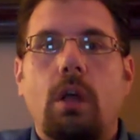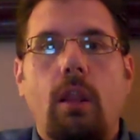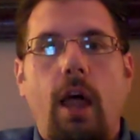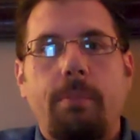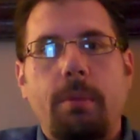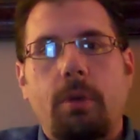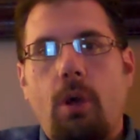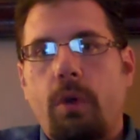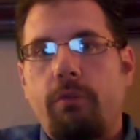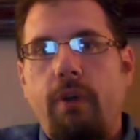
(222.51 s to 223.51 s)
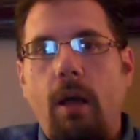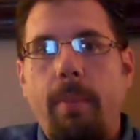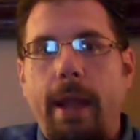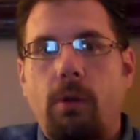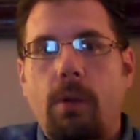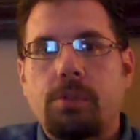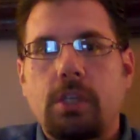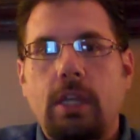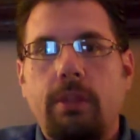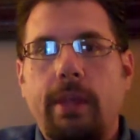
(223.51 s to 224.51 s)
A lot of people go in and file
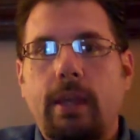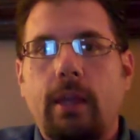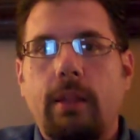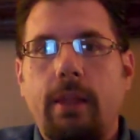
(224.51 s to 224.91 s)
bankruptcy thinking